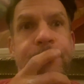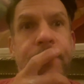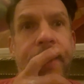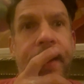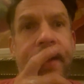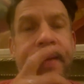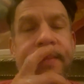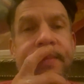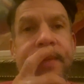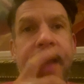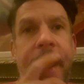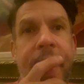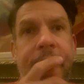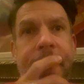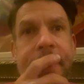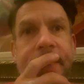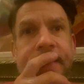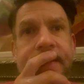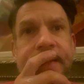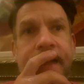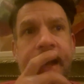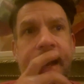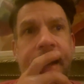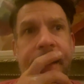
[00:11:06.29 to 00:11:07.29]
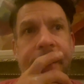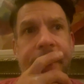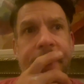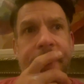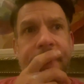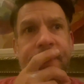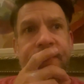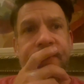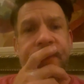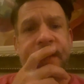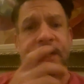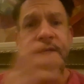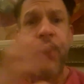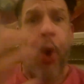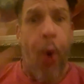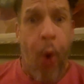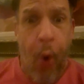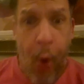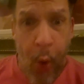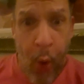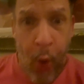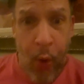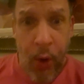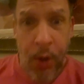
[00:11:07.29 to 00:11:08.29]
And it's
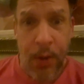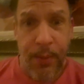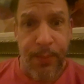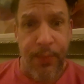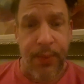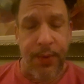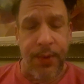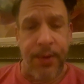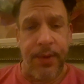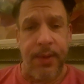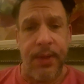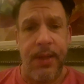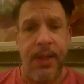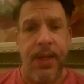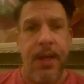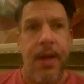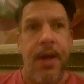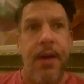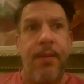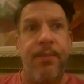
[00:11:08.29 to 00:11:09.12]
horrible,